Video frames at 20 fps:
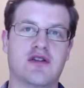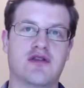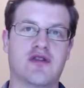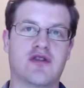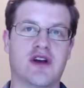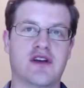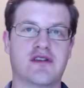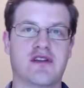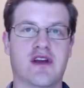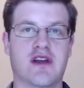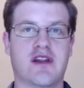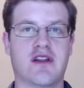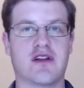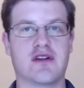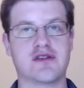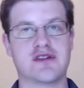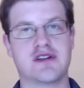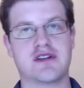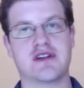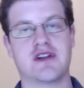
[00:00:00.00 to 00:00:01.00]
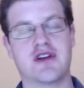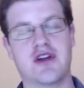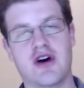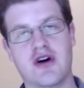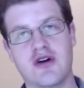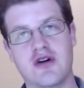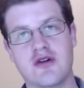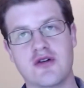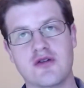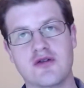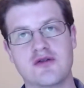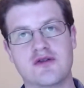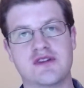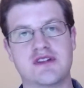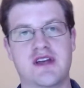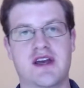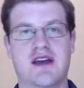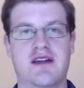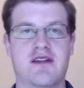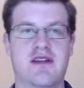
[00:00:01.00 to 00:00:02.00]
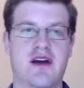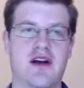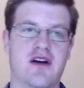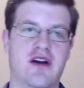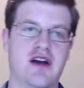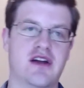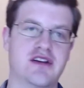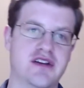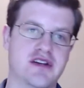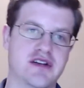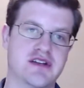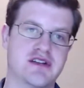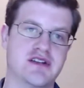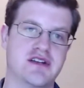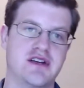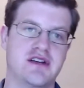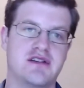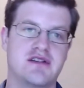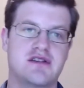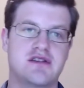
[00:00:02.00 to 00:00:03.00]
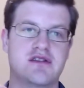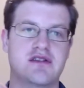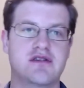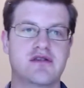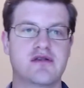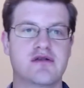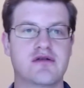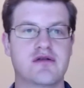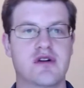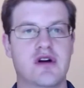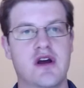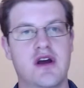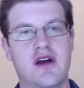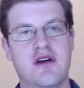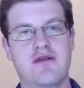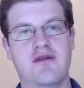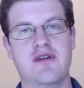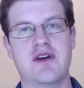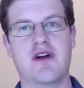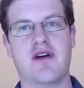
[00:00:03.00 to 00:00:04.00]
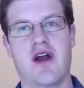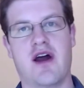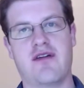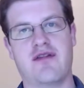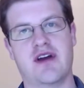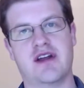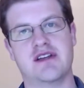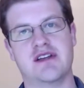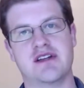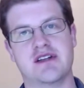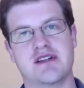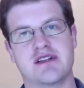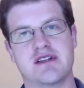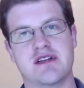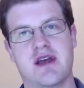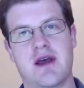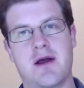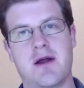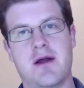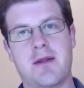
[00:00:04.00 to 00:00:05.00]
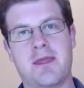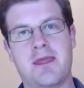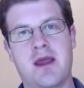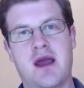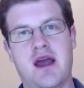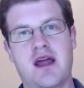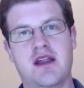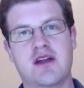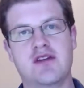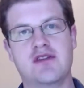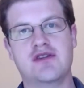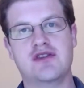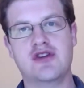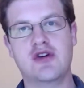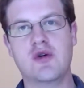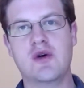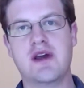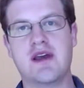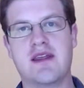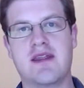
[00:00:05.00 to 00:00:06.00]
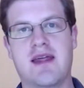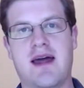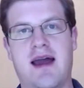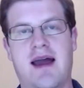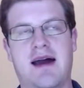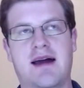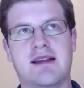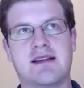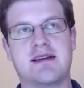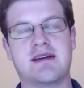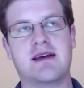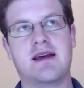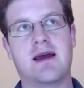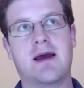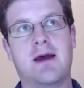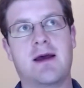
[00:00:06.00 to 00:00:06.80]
translating those into nodes and their edges into vGraph edges. And in doing that,